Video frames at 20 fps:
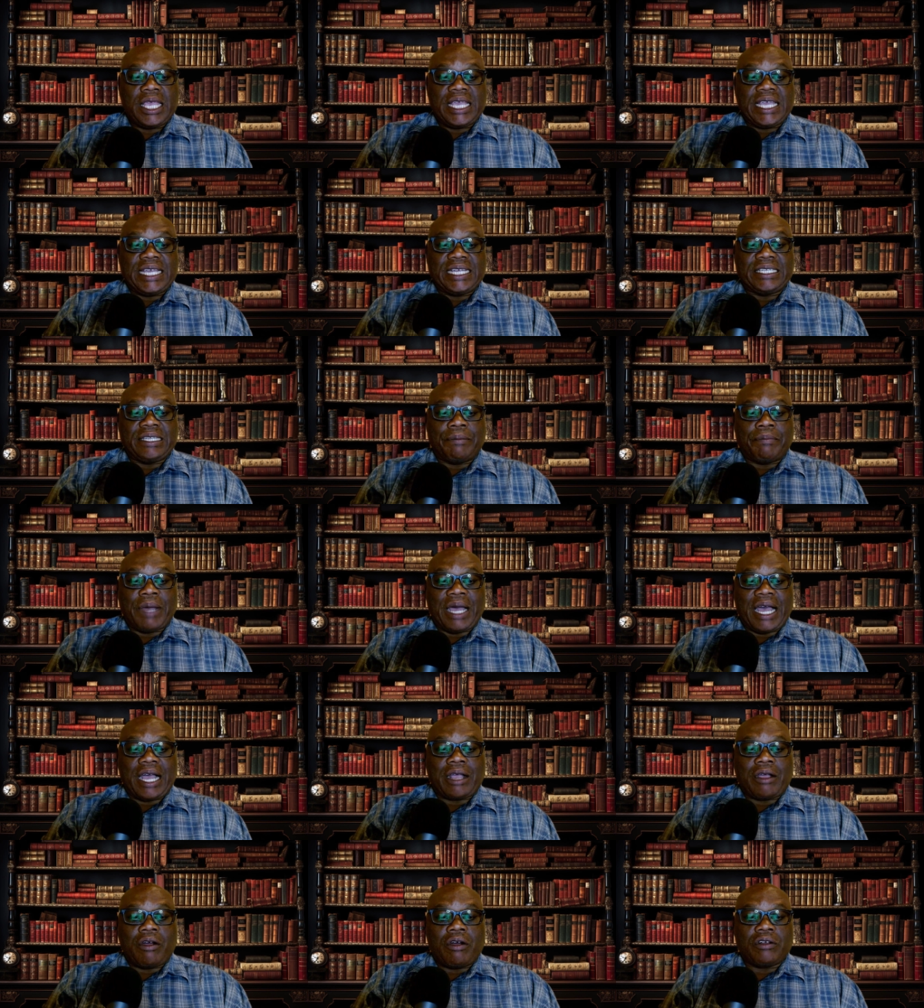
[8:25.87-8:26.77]
the
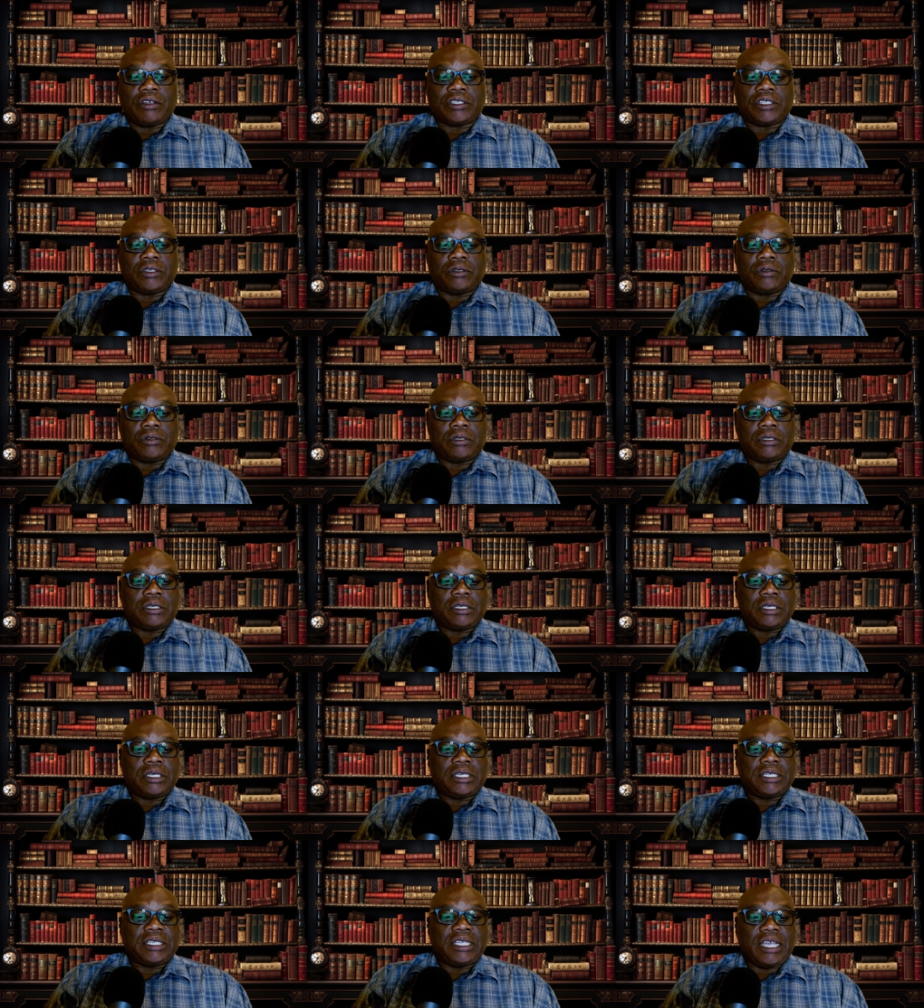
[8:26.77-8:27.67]
Bar Council,
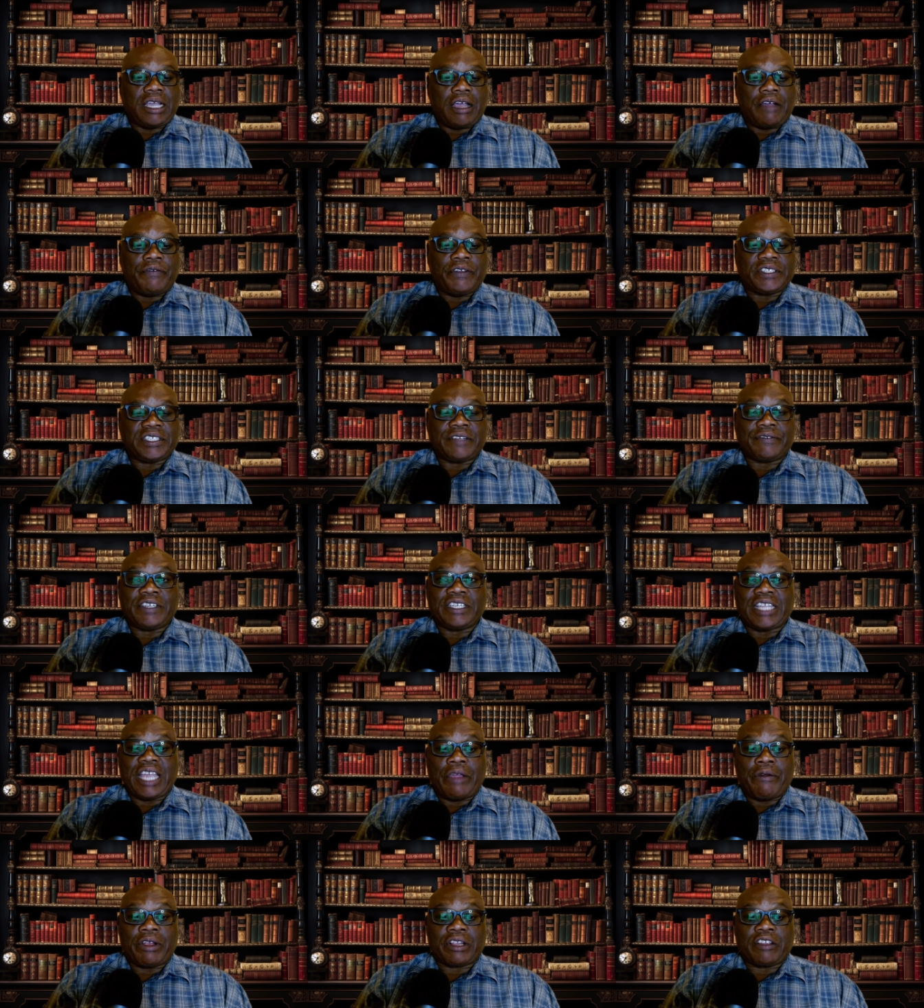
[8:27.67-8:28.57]
the Office of the
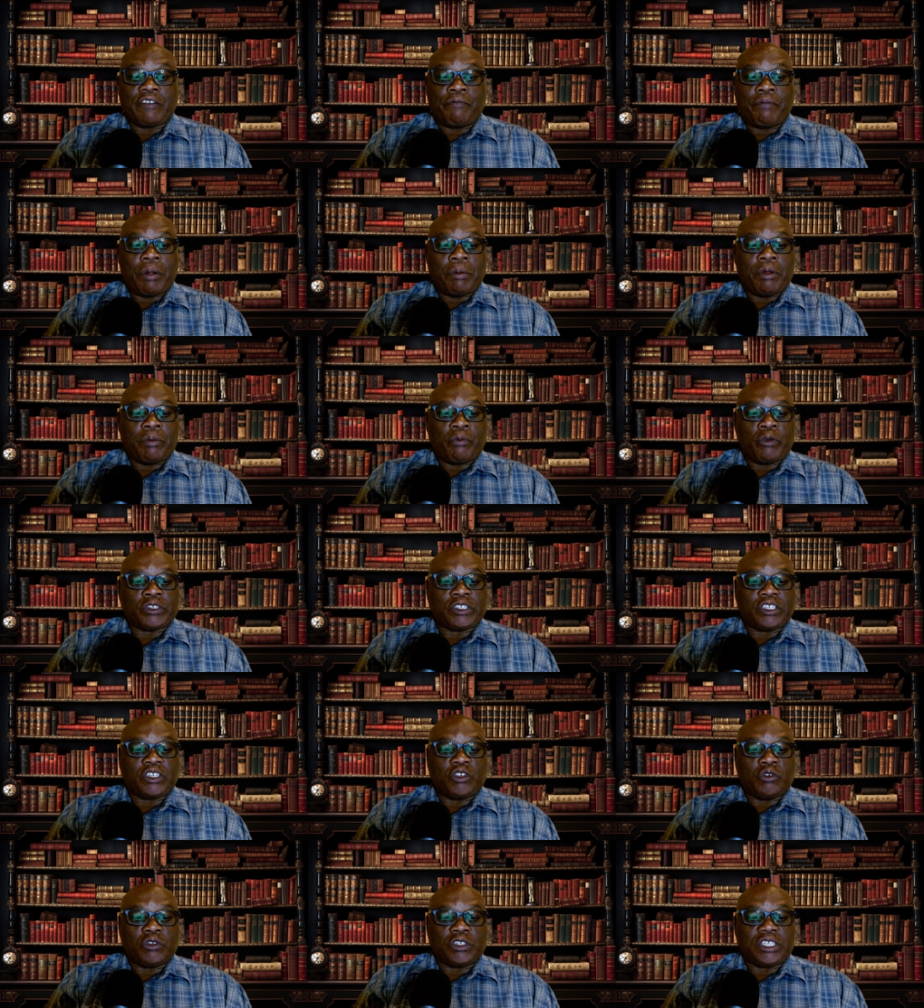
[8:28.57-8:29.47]
Director of Public
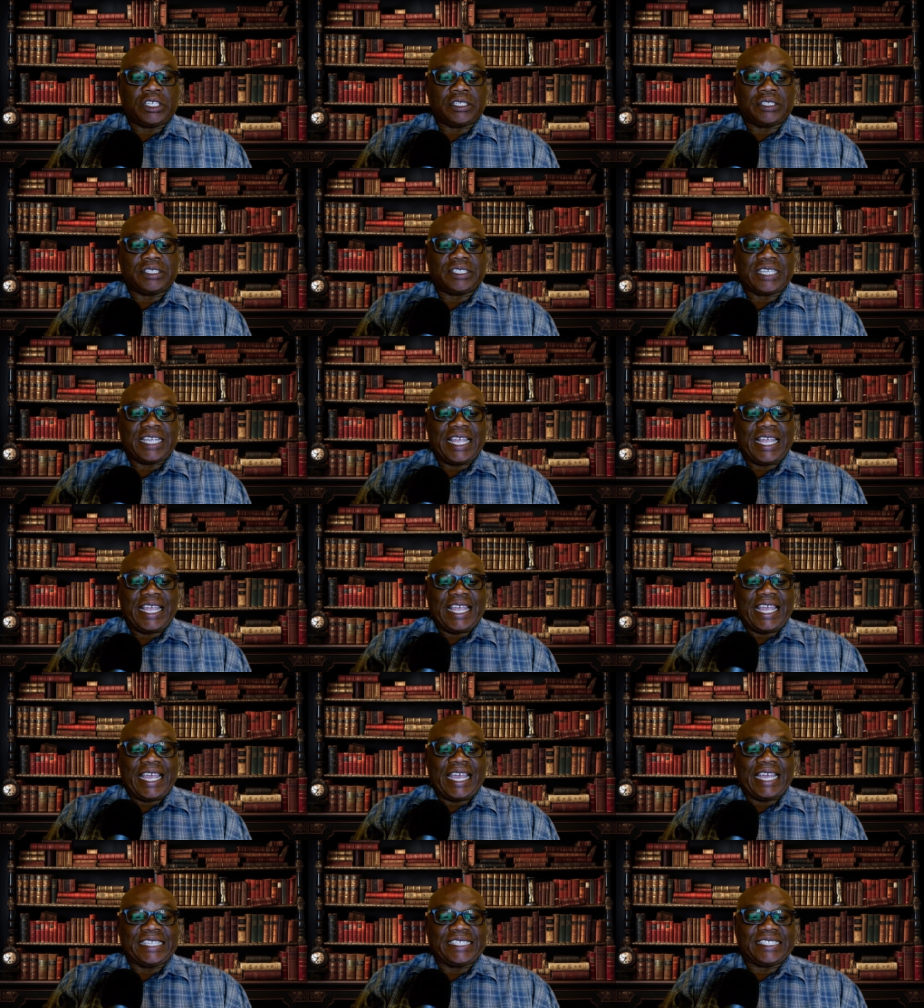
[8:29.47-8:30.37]
Prosecutions,
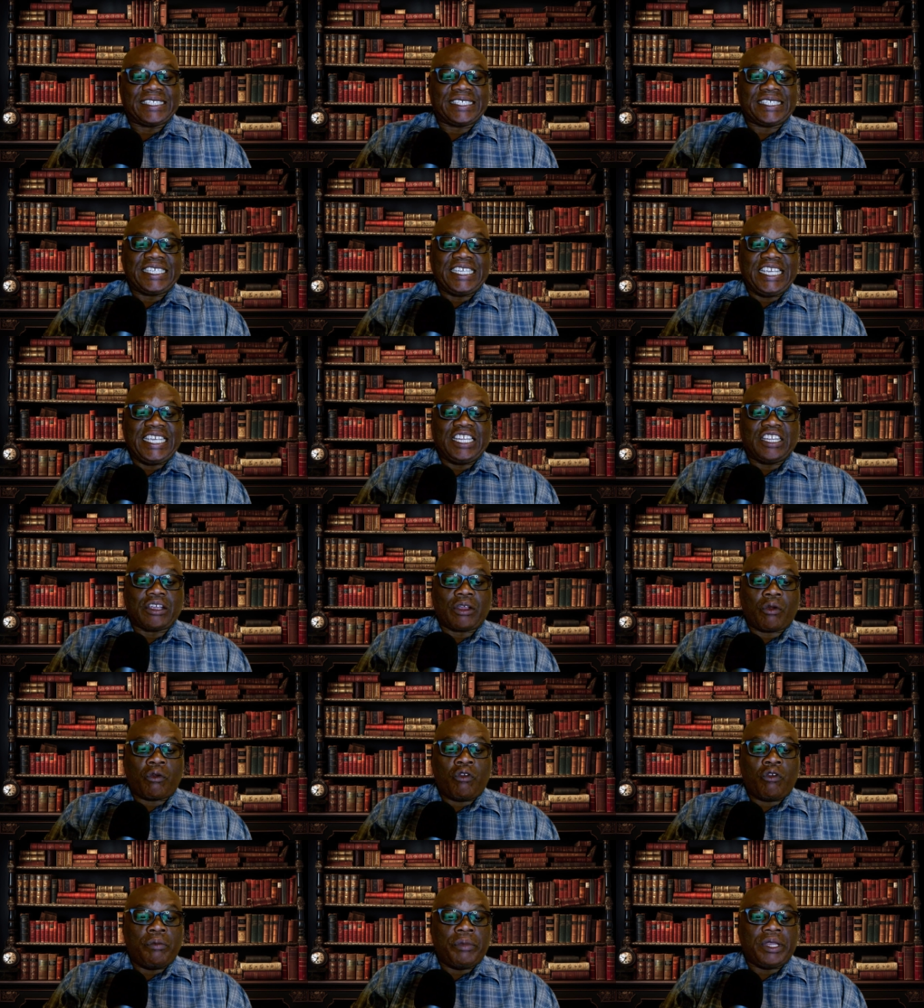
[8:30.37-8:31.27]
and Senior
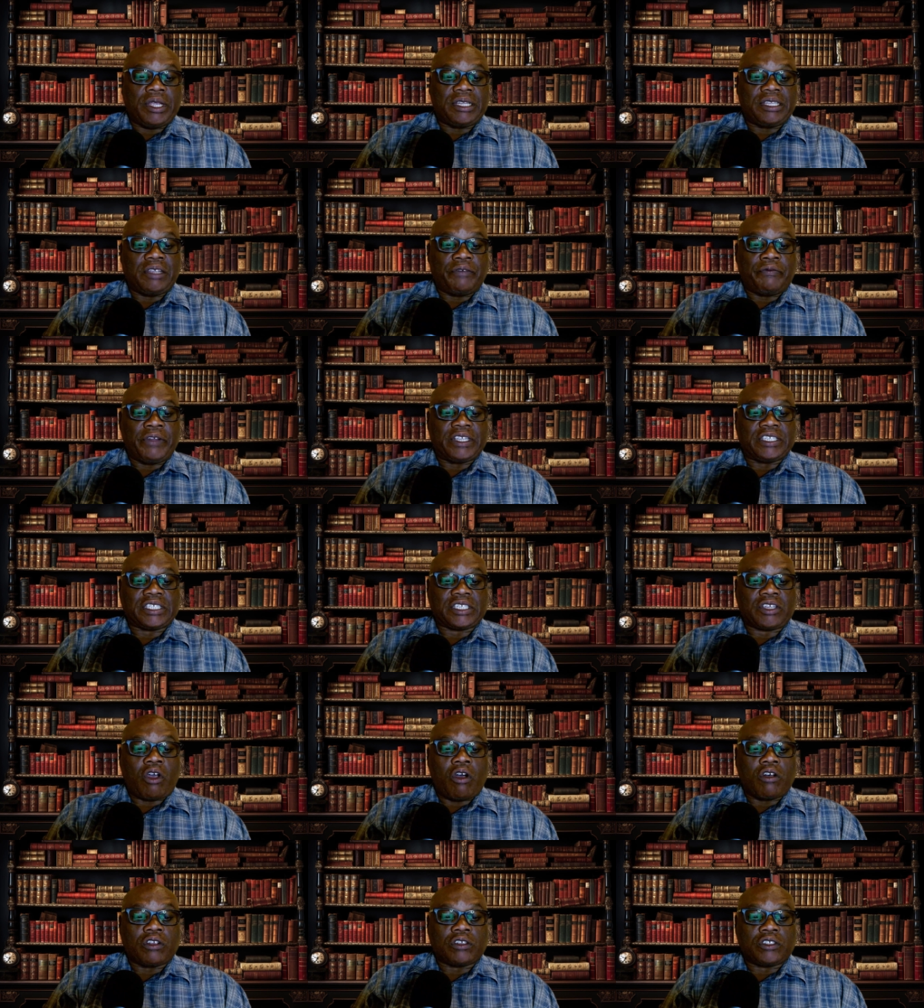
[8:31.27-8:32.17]
Criminal Defense
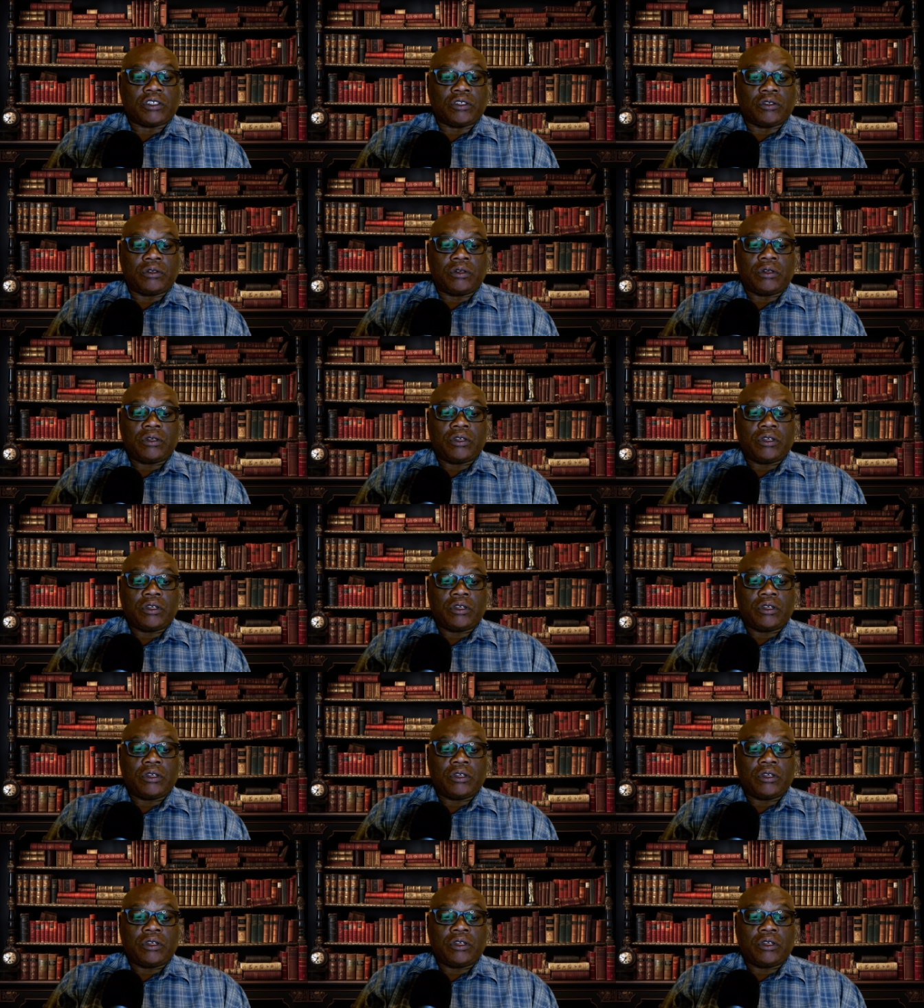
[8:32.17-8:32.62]
Counsel,